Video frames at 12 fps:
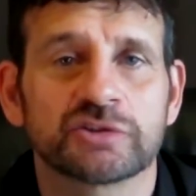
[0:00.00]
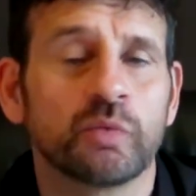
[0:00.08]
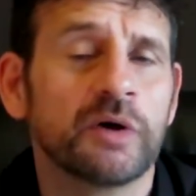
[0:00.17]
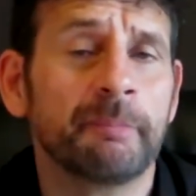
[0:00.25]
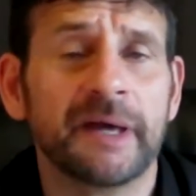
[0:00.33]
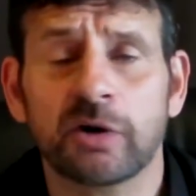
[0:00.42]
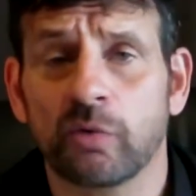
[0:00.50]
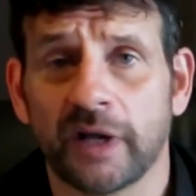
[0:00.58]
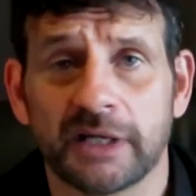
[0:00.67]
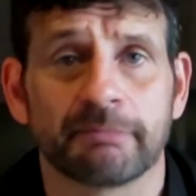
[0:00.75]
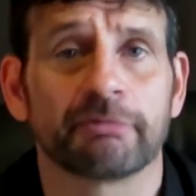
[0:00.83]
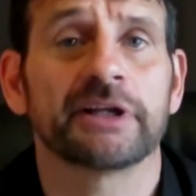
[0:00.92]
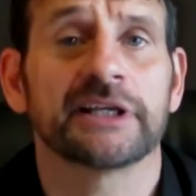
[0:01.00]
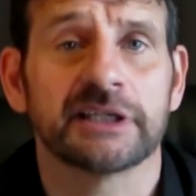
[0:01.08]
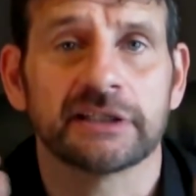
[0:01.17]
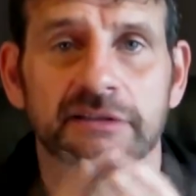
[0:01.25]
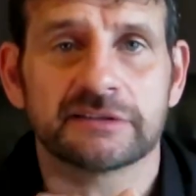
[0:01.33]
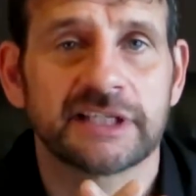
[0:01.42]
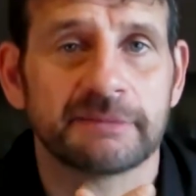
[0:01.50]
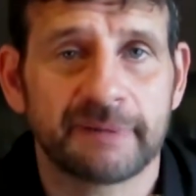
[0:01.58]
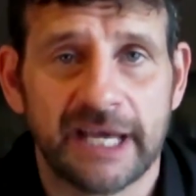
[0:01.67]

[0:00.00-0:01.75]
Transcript: So what better way to bring in St.